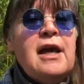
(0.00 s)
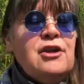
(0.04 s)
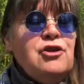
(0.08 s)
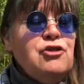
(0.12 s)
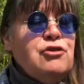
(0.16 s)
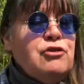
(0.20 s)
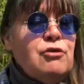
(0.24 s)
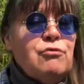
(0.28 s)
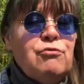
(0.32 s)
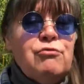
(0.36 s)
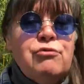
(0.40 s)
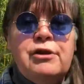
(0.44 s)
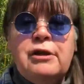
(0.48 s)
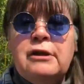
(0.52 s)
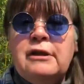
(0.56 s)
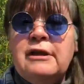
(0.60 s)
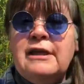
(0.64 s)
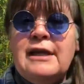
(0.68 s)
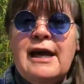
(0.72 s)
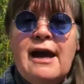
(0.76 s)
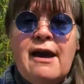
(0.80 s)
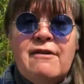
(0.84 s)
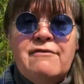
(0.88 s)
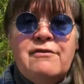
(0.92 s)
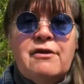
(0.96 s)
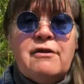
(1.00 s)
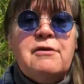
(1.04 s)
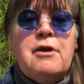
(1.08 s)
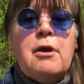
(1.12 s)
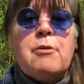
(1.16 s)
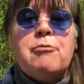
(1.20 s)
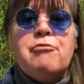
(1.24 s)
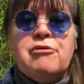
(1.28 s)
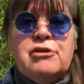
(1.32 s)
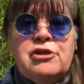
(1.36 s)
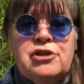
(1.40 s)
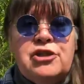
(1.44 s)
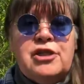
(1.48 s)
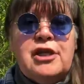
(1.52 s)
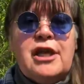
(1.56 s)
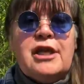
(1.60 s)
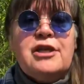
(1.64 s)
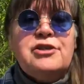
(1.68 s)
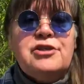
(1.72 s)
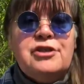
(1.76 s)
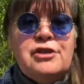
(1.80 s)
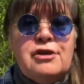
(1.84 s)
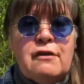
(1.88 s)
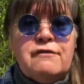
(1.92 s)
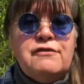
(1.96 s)
You can really have an
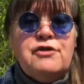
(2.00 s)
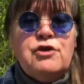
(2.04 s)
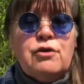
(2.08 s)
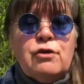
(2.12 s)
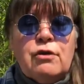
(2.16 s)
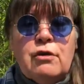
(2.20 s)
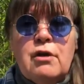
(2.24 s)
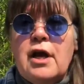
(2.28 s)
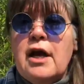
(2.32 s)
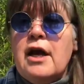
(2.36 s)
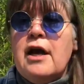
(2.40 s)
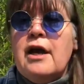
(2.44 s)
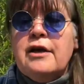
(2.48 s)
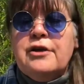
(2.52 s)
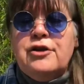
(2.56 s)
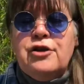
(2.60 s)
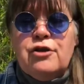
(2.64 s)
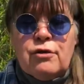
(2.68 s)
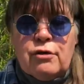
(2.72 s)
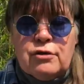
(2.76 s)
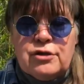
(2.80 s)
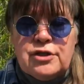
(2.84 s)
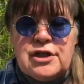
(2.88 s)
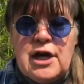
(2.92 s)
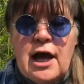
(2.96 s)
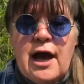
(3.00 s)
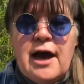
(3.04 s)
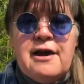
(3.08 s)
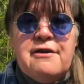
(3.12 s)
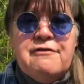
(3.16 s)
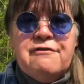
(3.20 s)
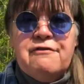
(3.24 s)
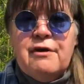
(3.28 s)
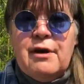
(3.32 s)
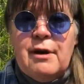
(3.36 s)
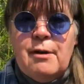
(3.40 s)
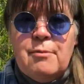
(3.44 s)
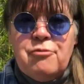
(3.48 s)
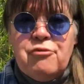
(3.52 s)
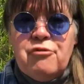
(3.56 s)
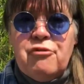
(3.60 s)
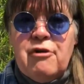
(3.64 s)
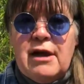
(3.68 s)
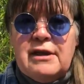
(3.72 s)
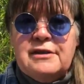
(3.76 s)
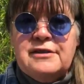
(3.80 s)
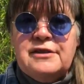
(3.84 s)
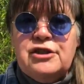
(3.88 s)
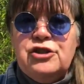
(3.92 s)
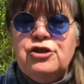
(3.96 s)
appreciation of your diaphragm
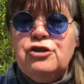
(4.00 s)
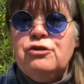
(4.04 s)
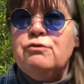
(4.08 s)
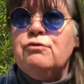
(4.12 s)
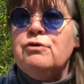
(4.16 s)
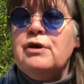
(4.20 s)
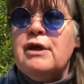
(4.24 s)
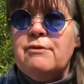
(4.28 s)
pressing.